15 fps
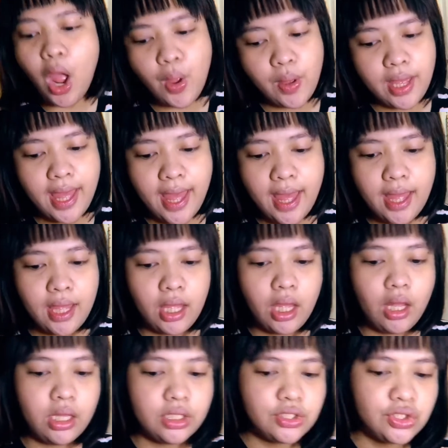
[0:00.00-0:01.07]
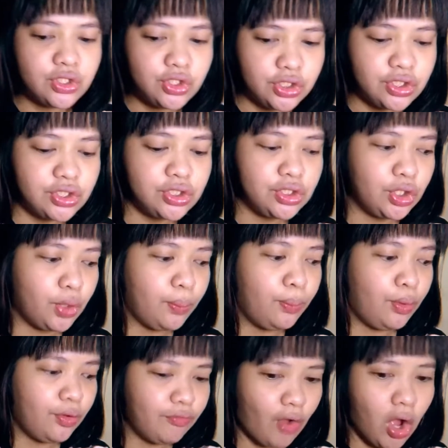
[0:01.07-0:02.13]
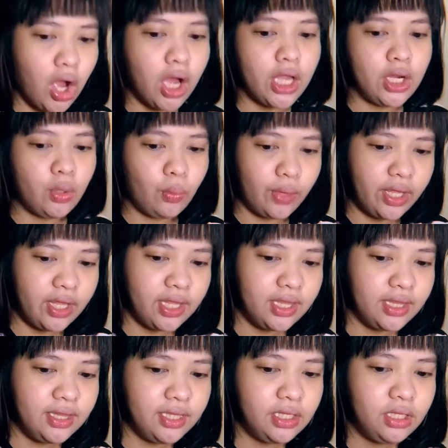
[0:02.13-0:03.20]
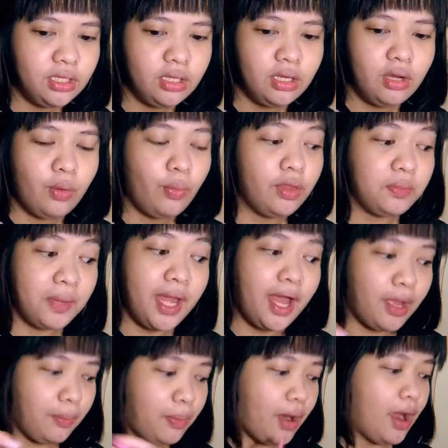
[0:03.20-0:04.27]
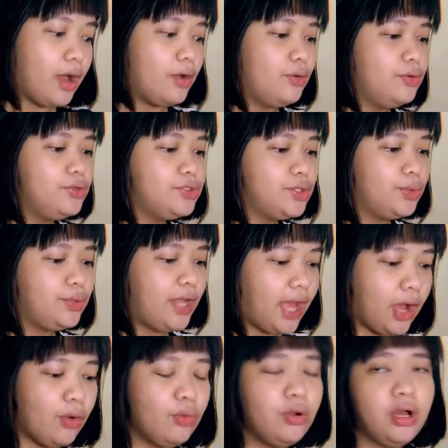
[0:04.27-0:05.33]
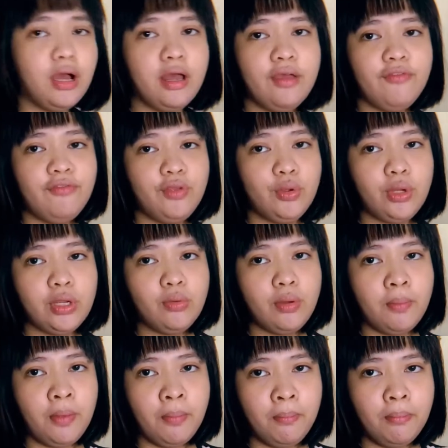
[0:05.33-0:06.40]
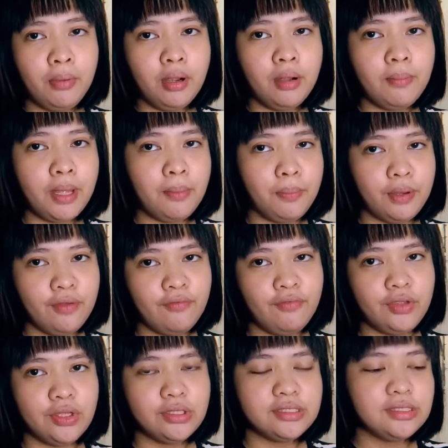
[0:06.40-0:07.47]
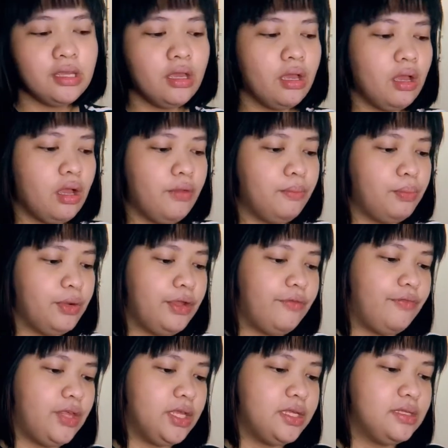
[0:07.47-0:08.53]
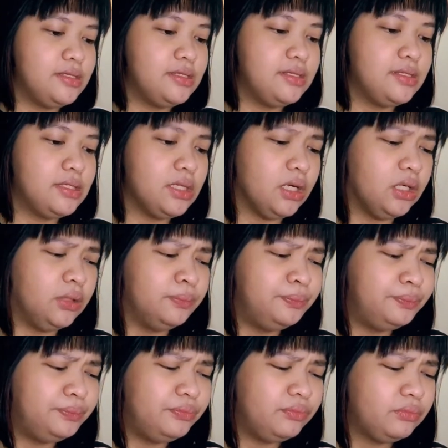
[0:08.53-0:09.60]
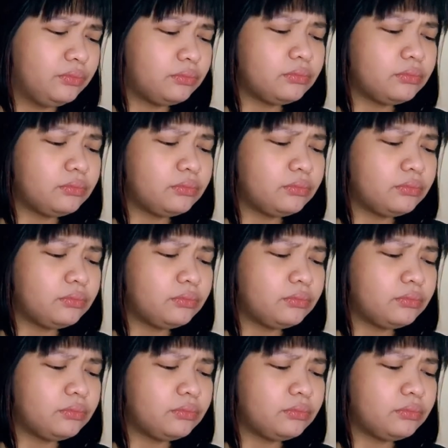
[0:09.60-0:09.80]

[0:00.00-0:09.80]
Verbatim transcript: Okay, let's just move on with with my eyebrows. So now, uh, if you can remember my previous previous um,